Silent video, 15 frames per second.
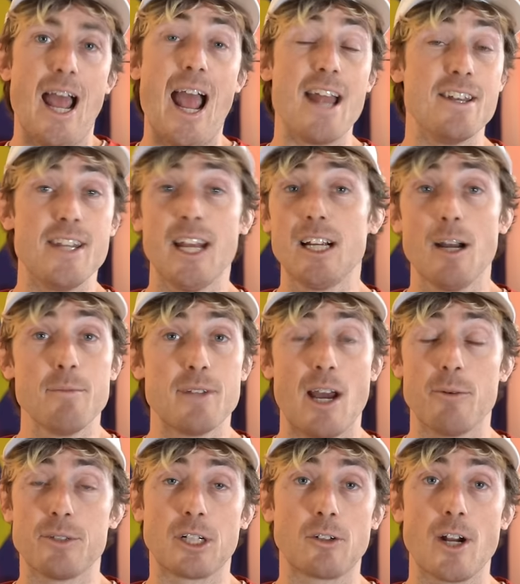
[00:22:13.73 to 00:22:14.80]
and Dig comes out
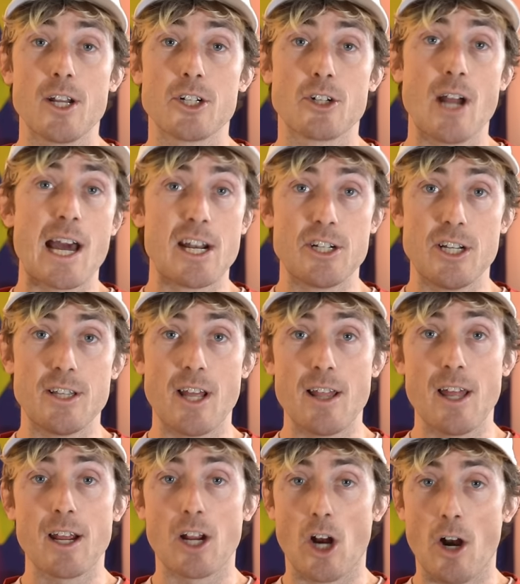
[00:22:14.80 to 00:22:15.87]
with a great strategy. They
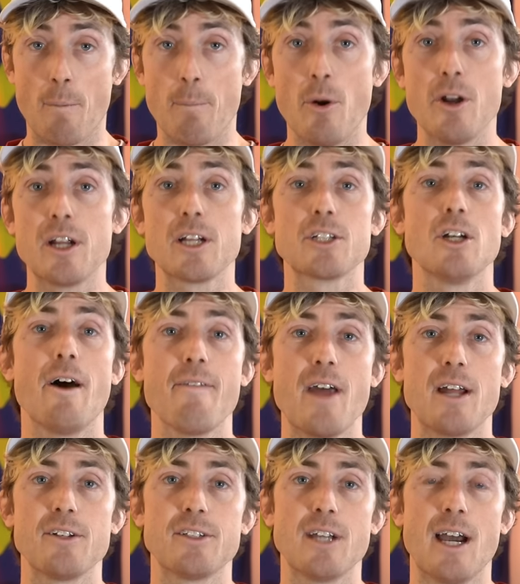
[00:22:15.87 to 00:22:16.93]
like are putting us on
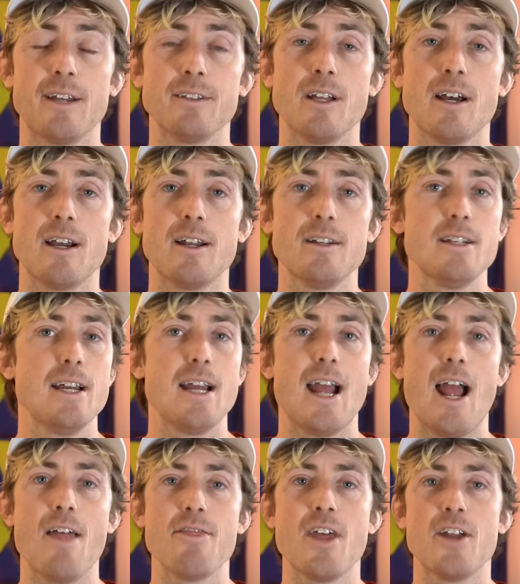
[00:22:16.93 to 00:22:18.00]
that sideline
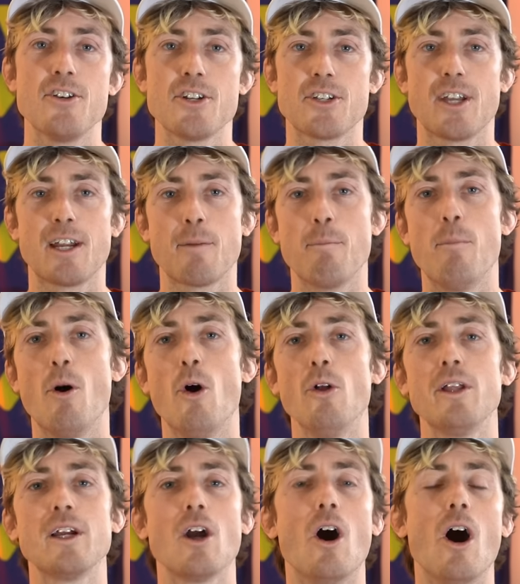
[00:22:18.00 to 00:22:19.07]
and then just like
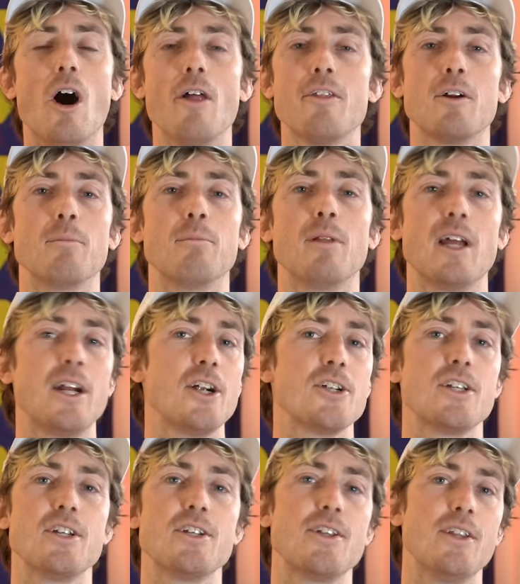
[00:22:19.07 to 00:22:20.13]
pulling all their players
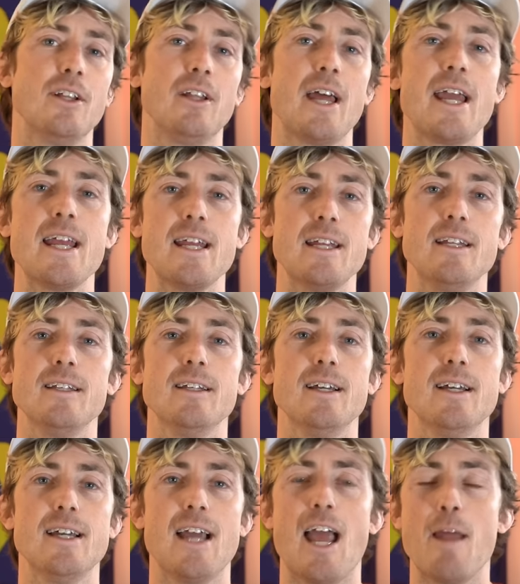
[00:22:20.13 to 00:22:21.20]
into the lane
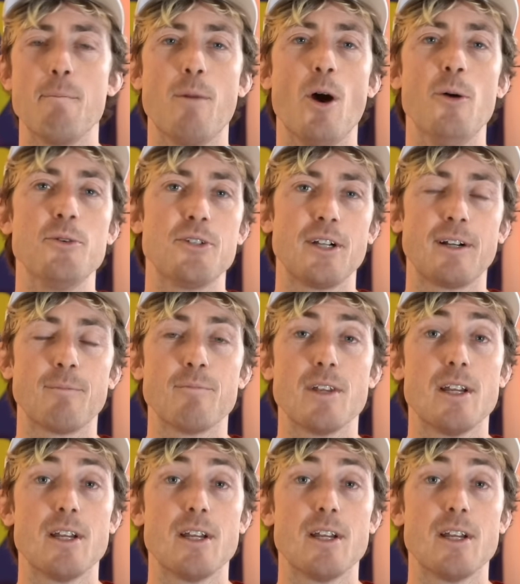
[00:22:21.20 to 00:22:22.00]
and poaching.